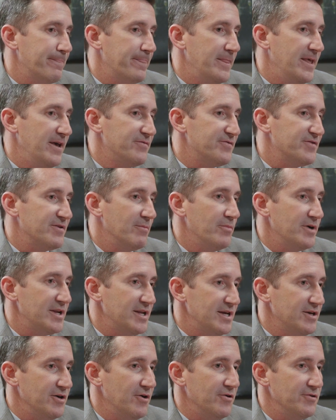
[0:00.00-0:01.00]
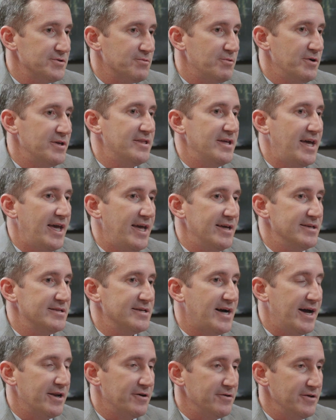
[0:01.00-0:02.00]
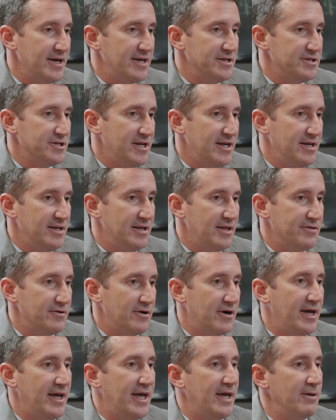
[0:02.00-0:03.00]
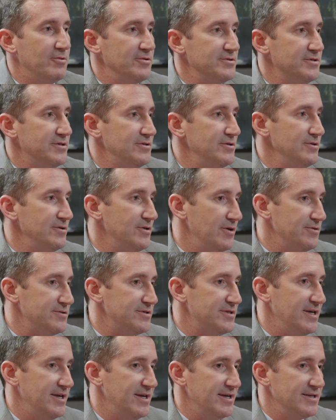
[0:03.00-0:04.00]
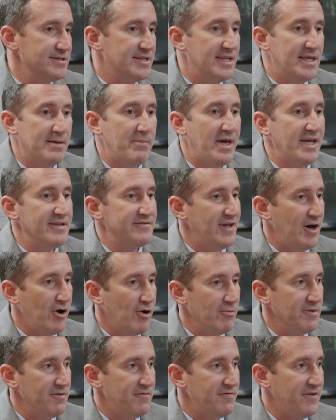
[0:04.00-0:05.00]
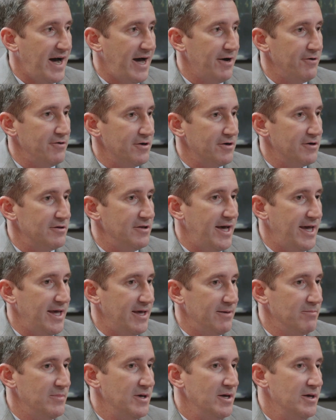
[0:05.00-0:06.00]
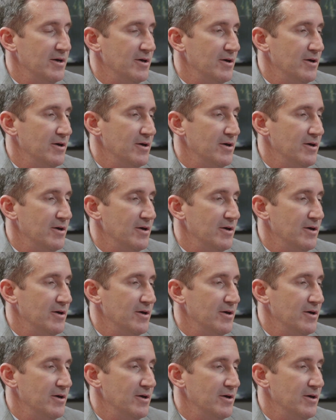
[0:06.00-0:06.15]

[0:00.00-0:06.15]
If somebody goes with a title agent and they're not able to do those things, they may tell them to file a claim,